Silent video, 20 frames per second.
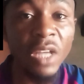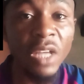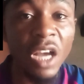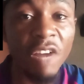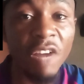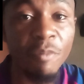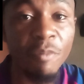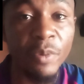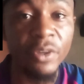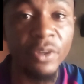
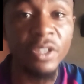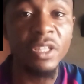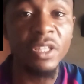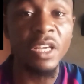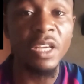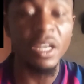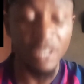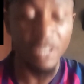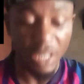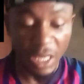have
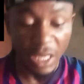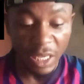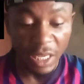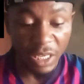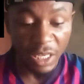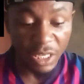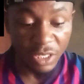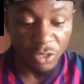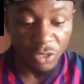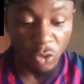predicted
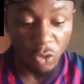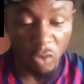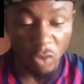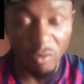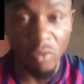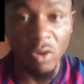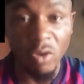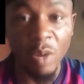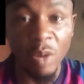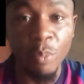is over
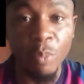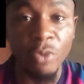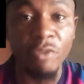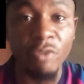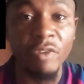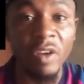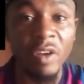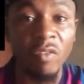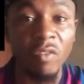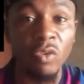1.5
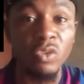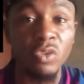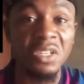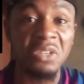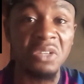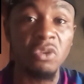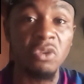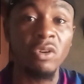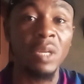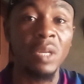goals
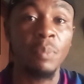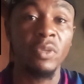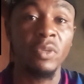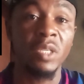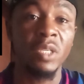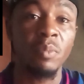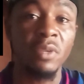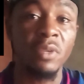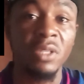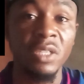and other
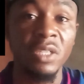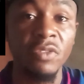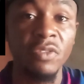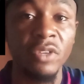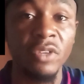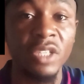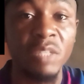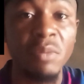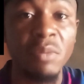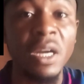possibilities for
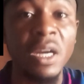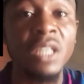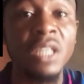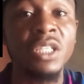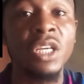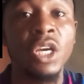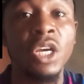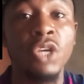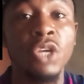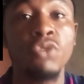this match
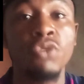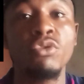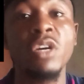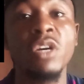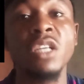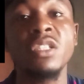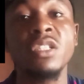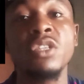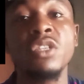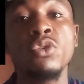you
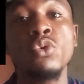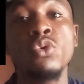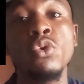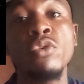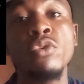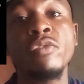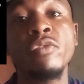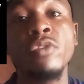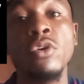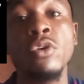can still
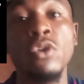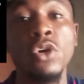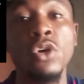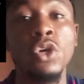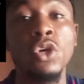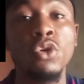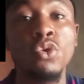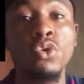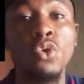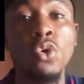go for
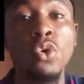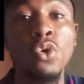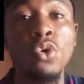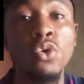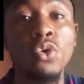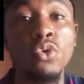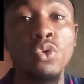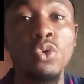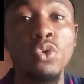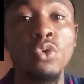
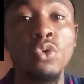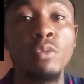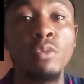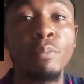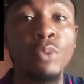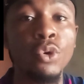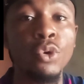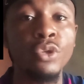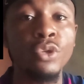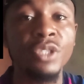go go
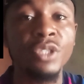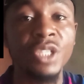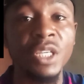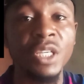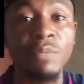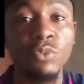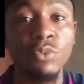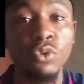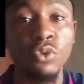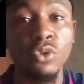both
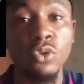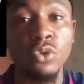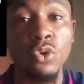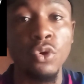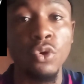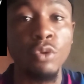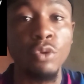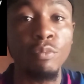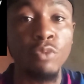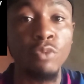team to
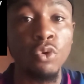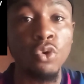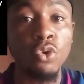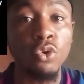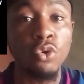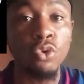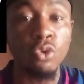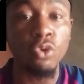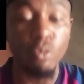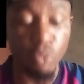score
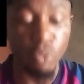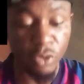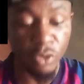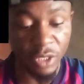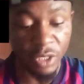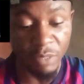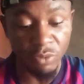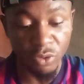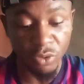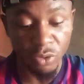go go both
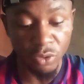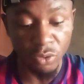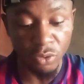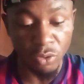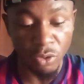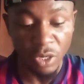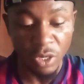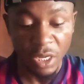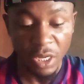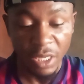team to
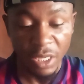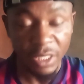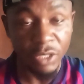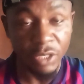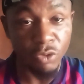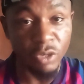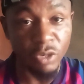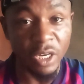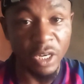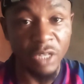score
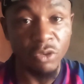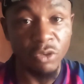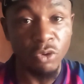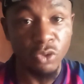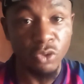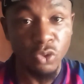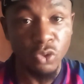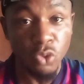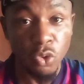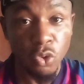you can
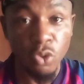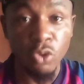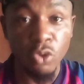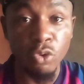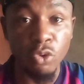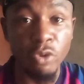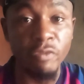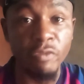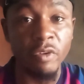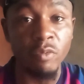also
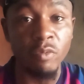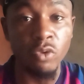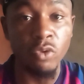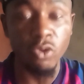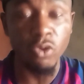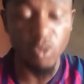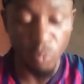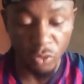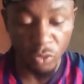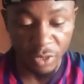go for go
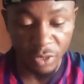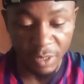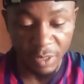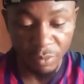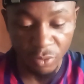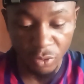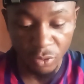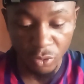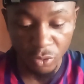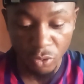go both team
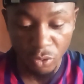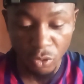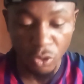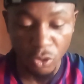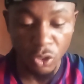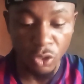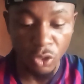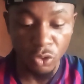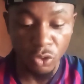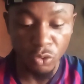to score
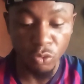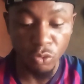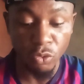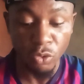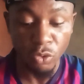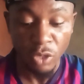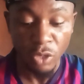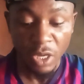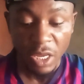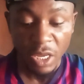
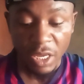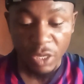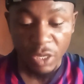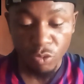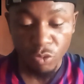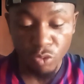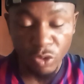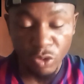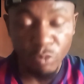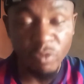so
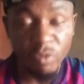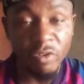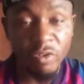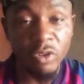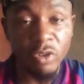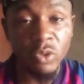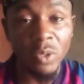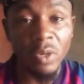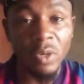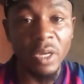we move
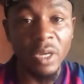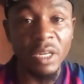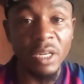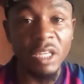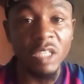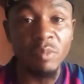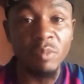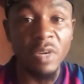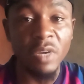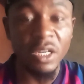on to our
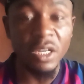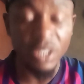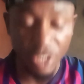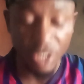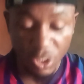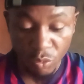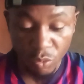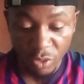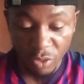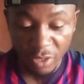next match
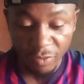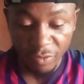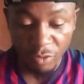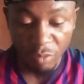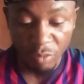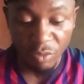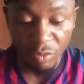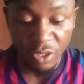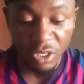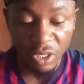in which
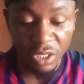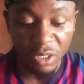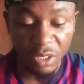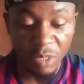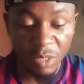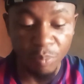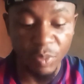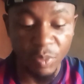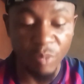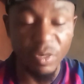from the
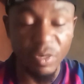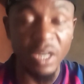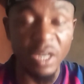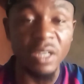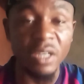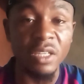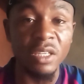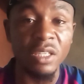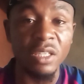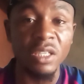egypt premier
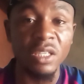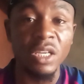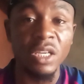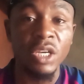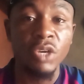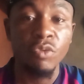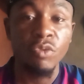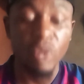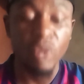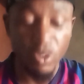league
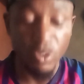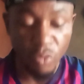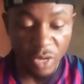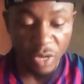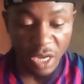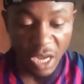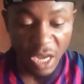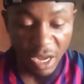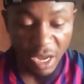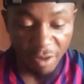where we
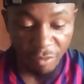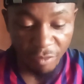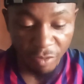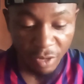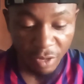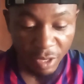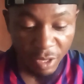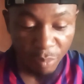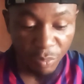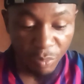have
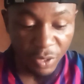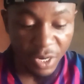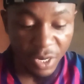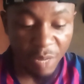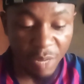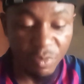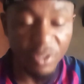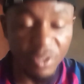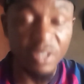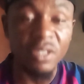
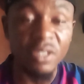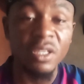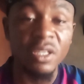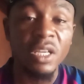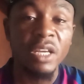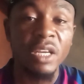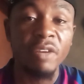pyramids